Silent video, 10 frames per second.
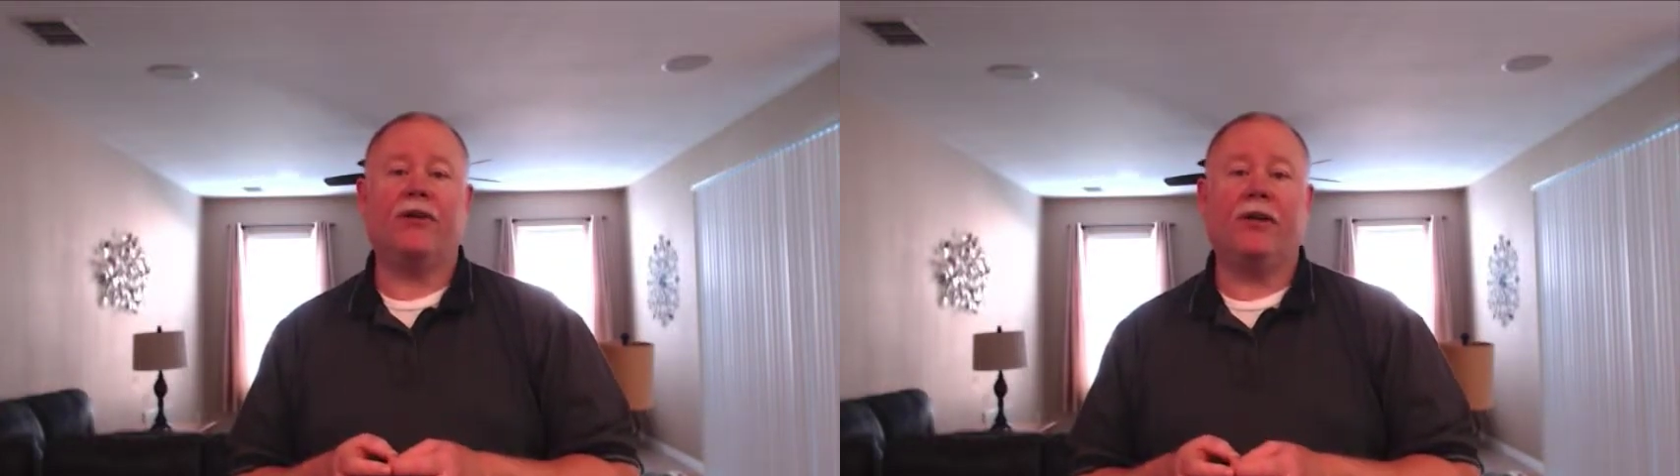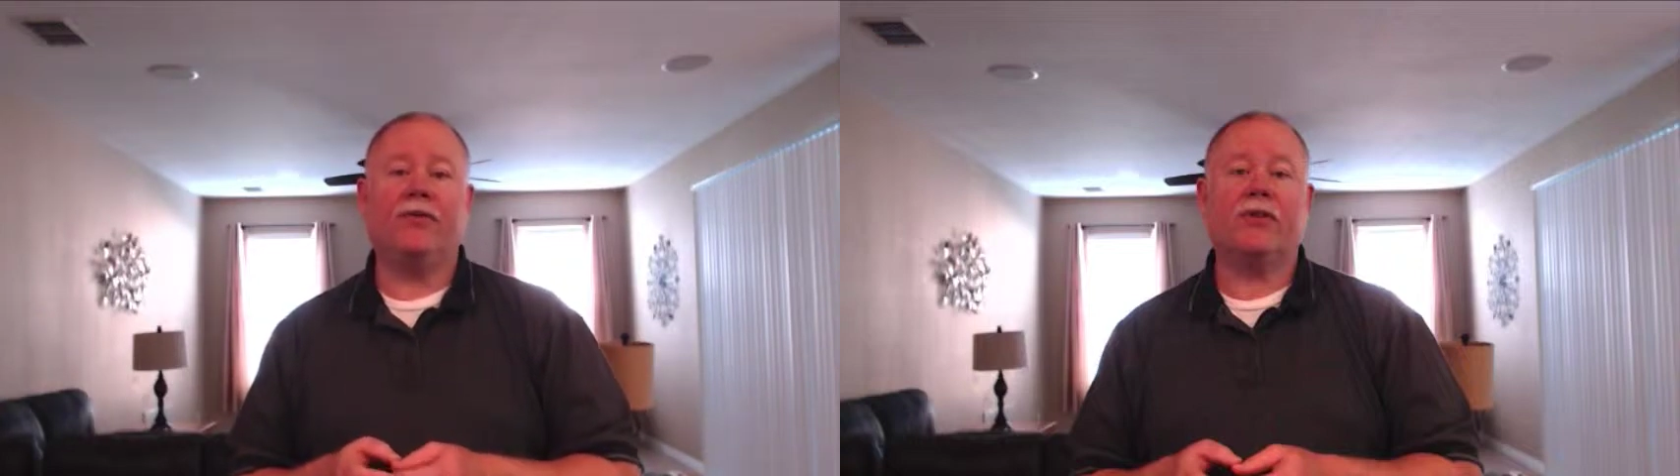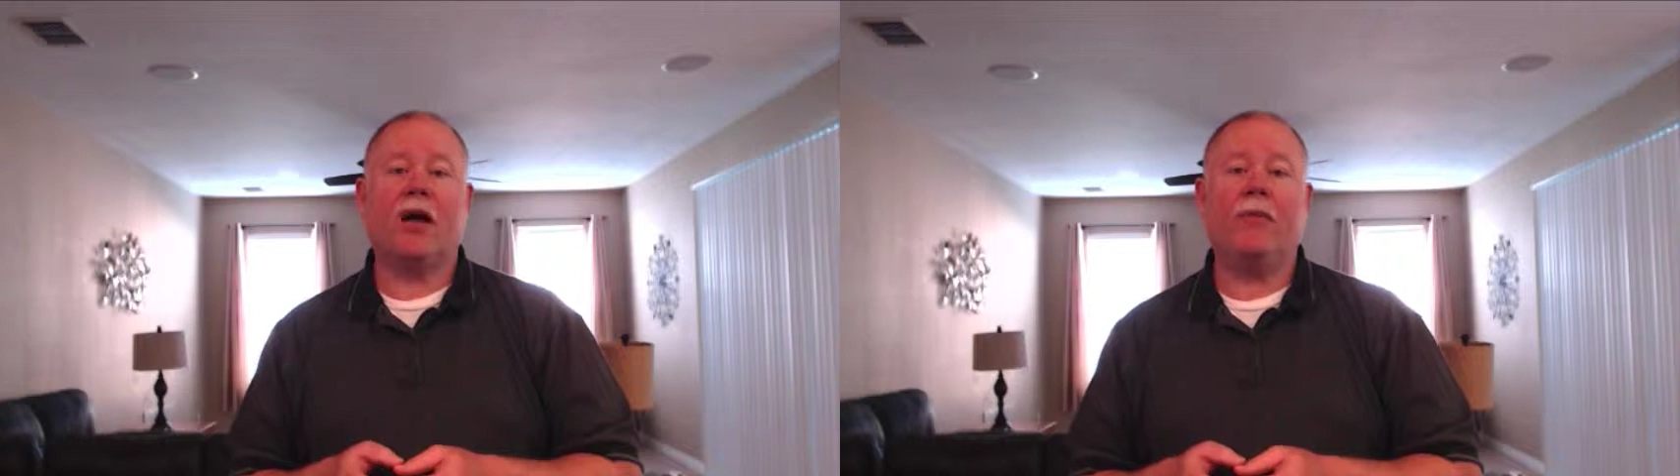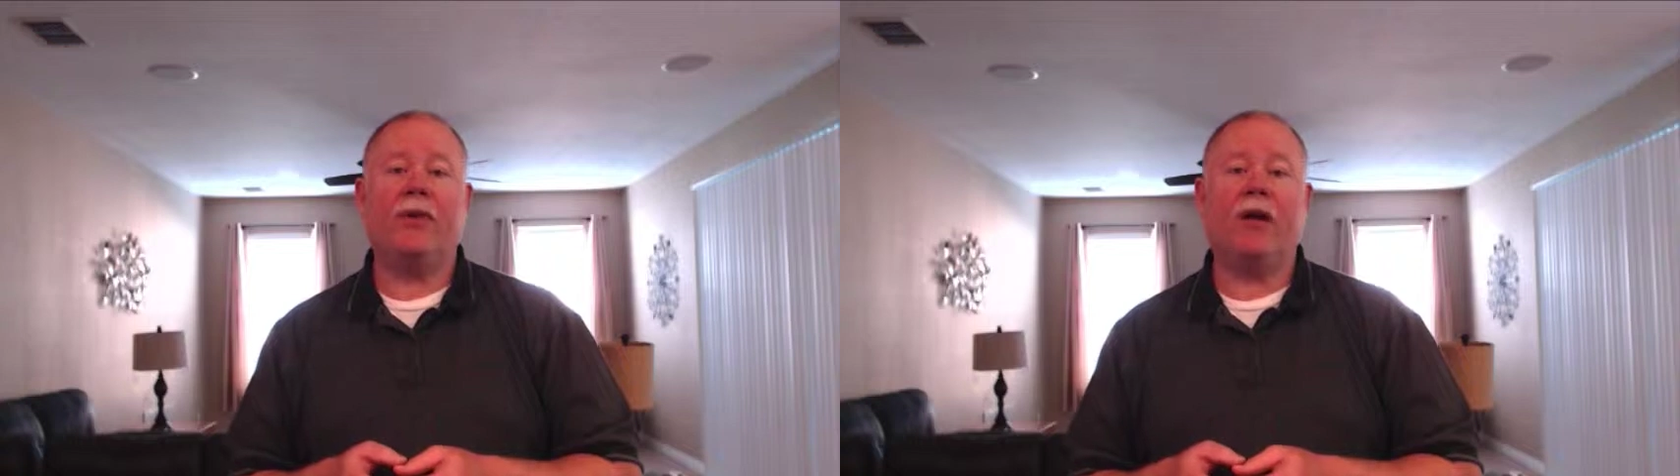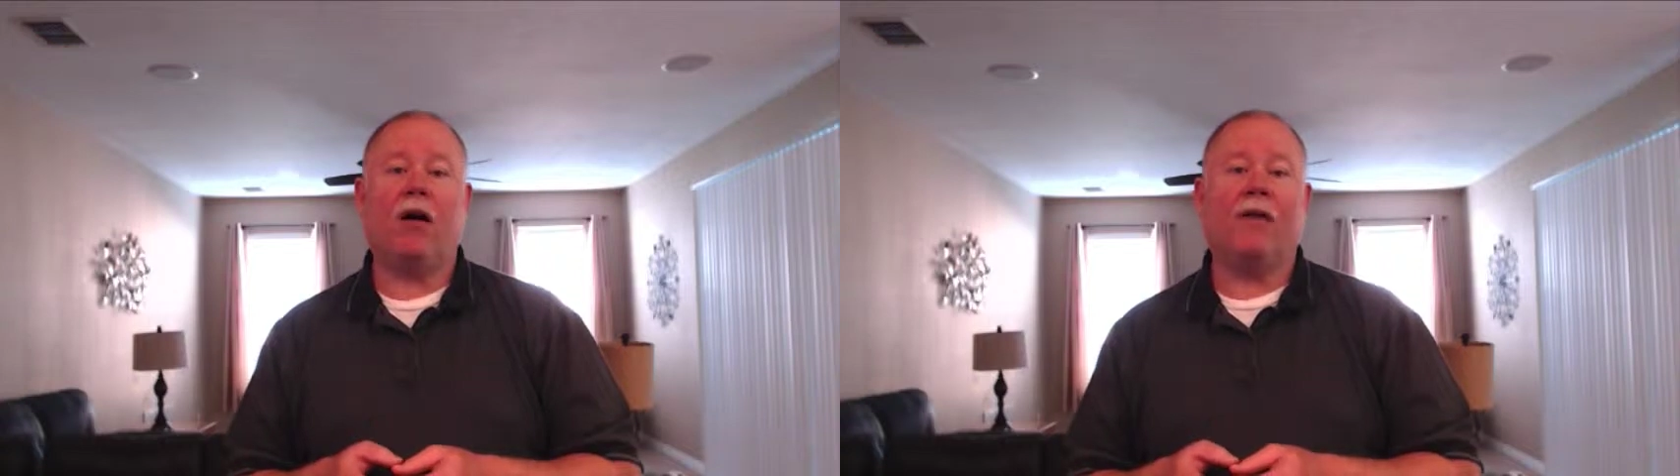Chiefs
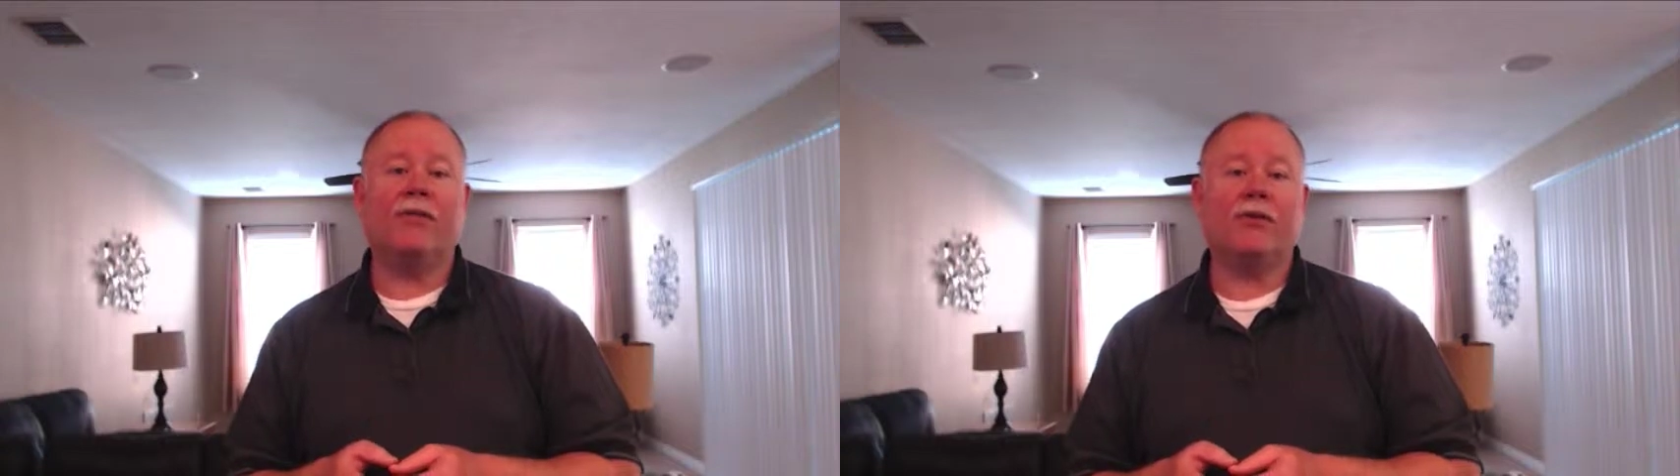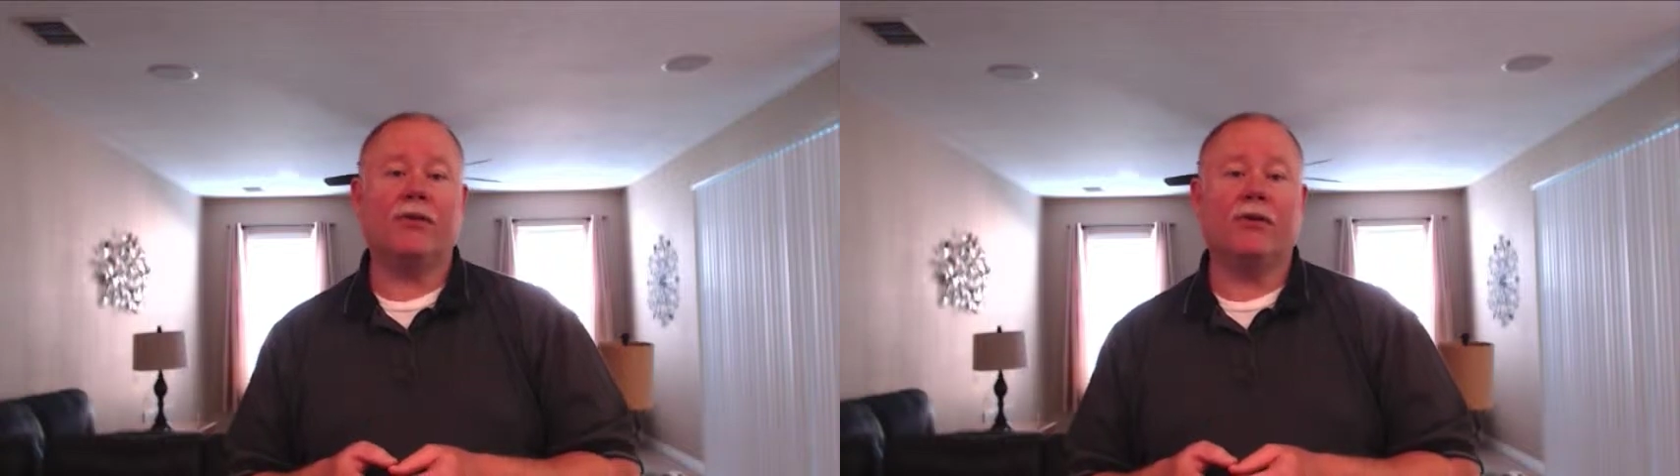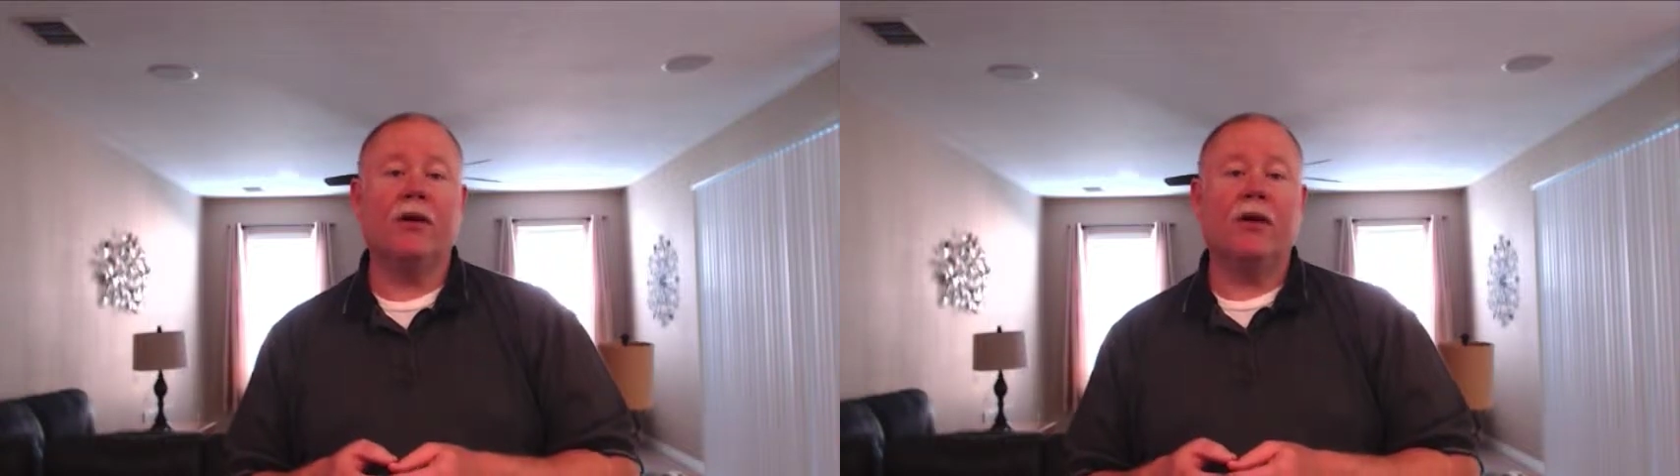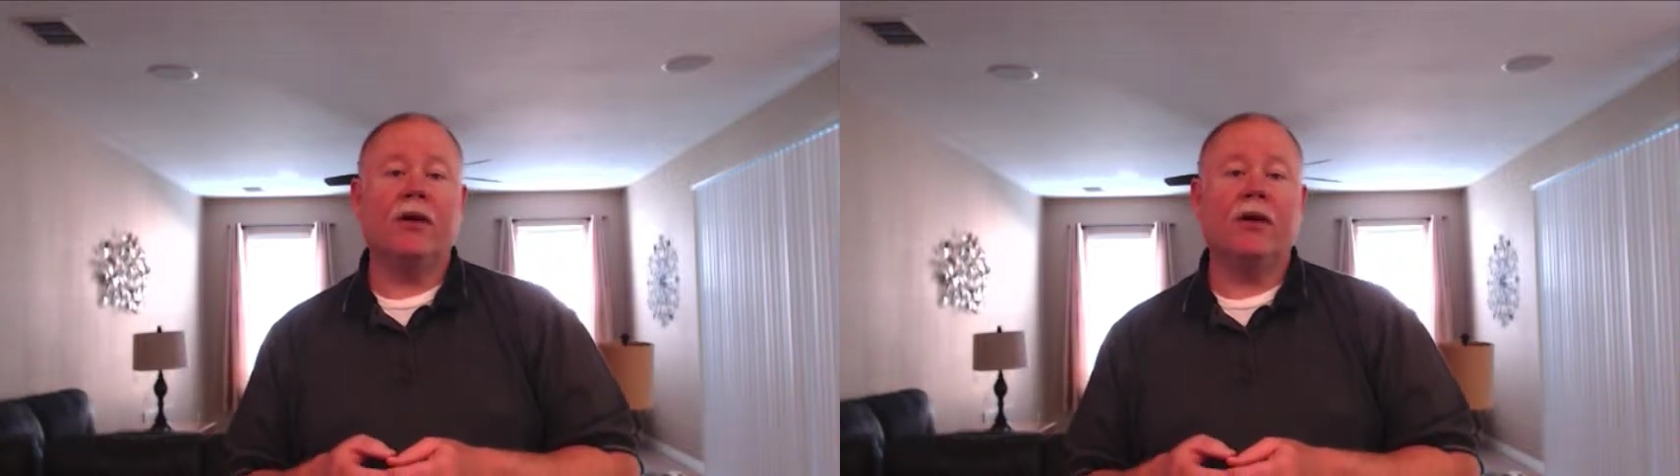Company Officer